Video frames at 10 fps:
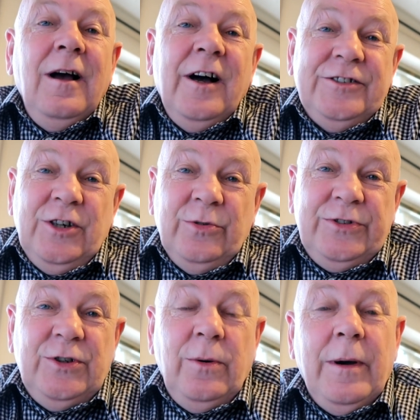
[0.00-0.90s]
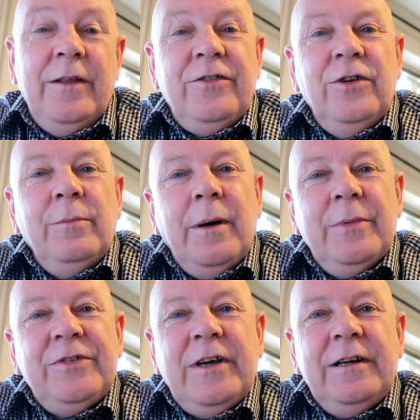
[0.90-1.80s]
I told Sue about this new
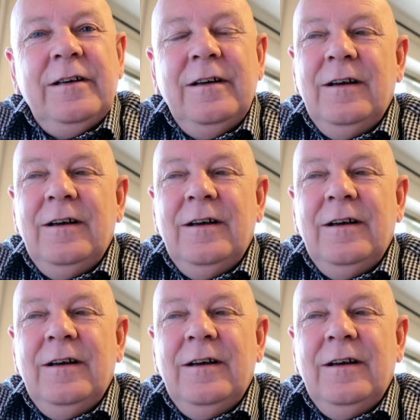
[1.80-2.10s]
mama-san,